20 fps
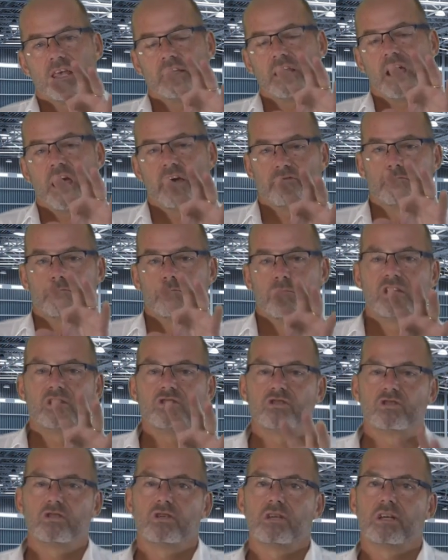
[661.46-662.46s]
haven't
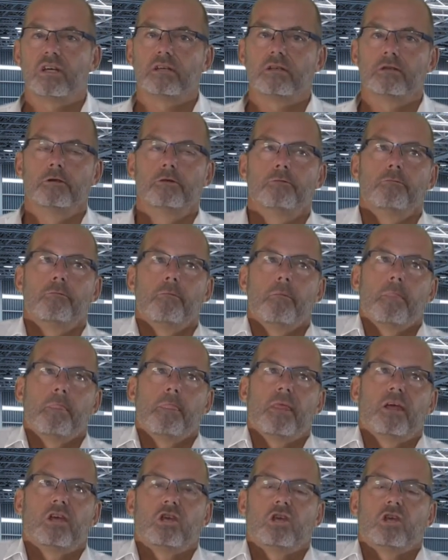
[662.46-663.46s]
mentioned yet,
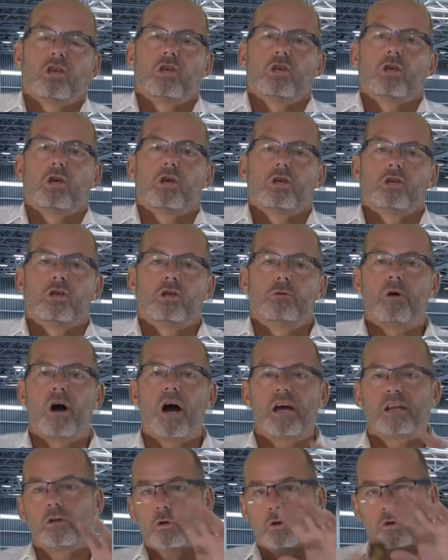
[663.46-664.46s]
you
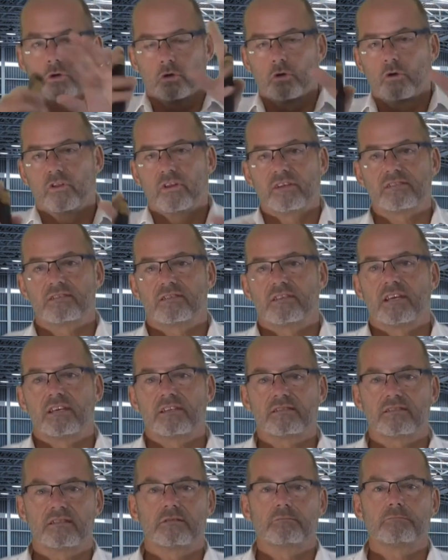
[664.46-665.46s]
might look at all these
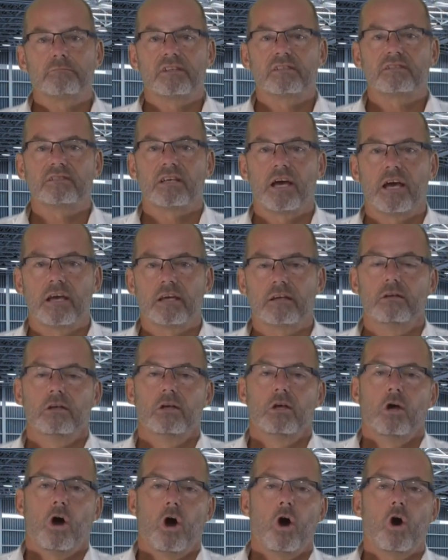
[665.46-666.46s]
things and be saying,
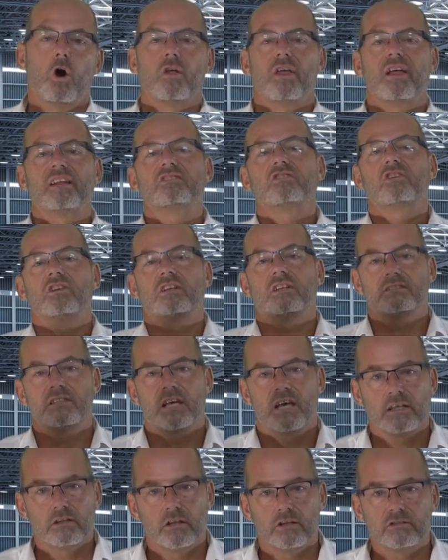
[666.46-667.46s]
oh, that's going to
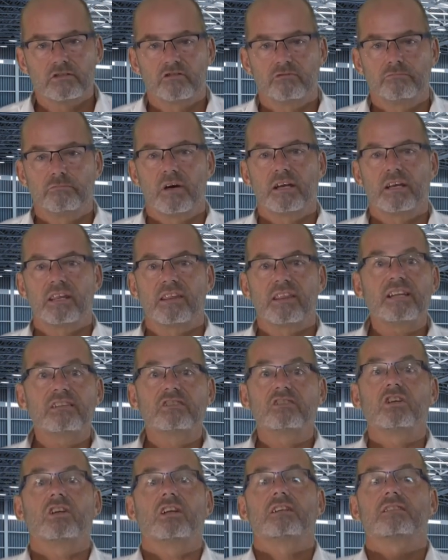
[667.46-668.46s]
take lots of money. That's
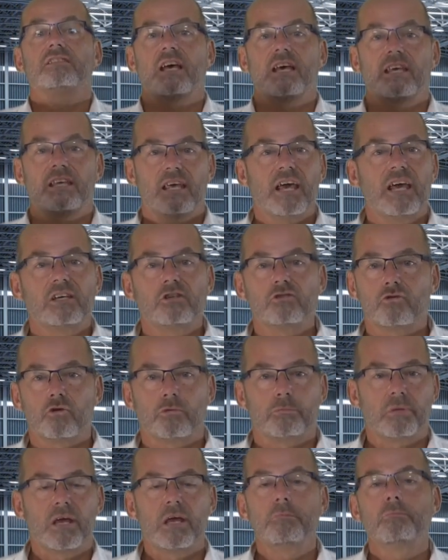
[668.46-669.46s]
going to take extra
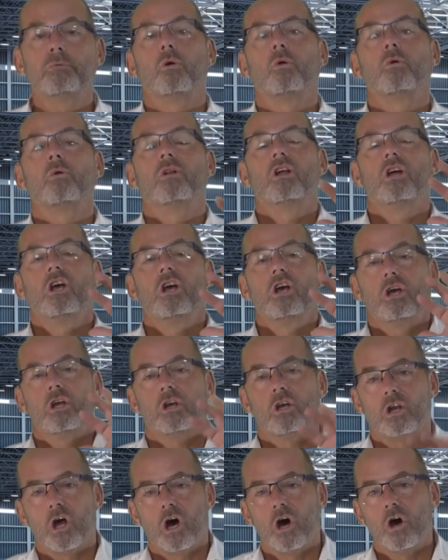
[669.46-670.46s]
people.
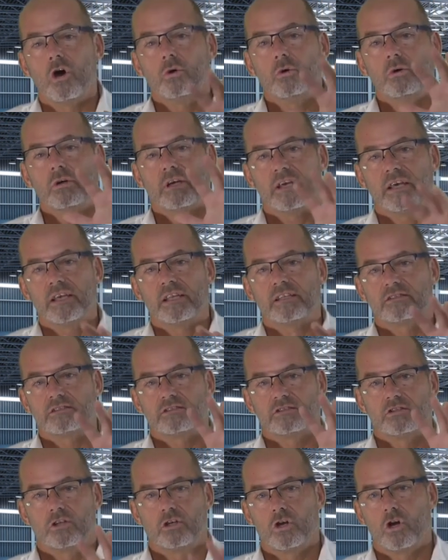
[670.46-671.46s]
No,
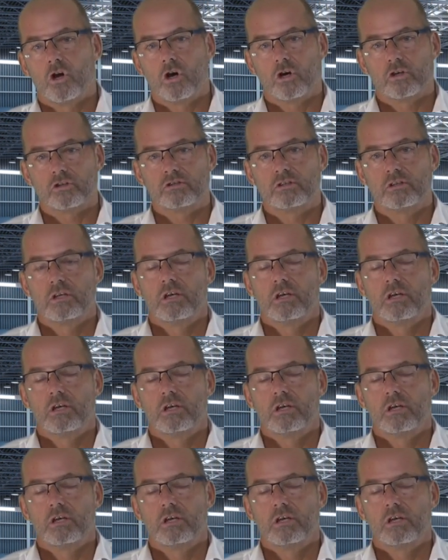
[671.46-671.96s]
it's not.